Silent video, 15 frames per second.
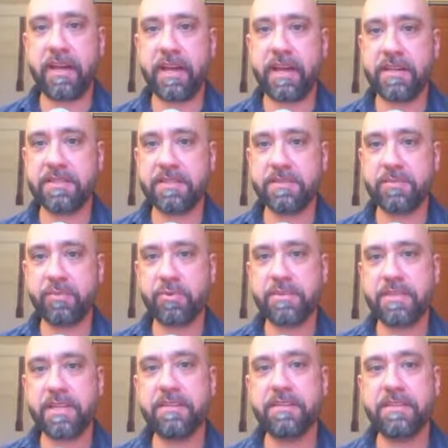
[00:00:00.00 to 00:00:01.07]
as
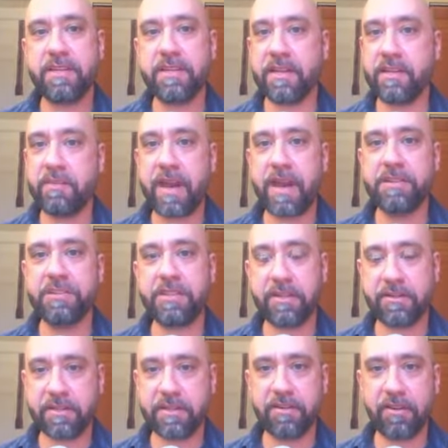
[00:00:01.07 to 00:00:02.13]
presenting an
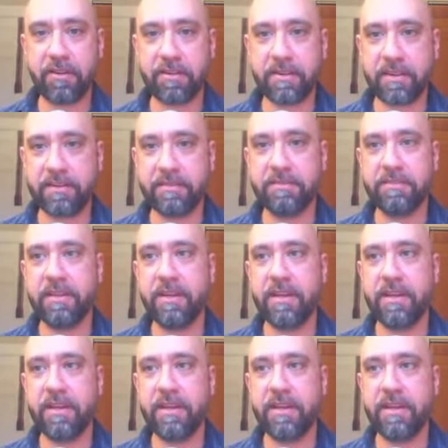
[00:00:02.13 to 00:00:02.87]
imaginary garden